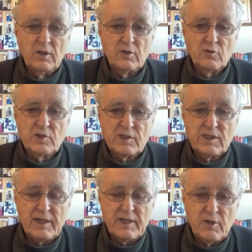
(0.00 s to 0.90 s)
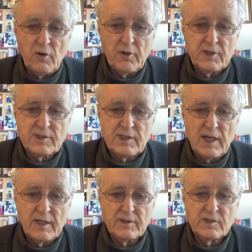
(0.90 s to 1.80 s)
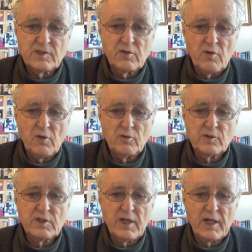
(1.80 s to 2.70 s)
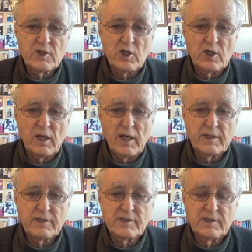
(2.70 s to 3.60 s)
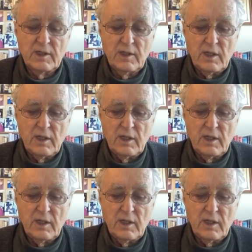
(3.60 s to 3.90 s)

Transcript: to study her designs, to use nature as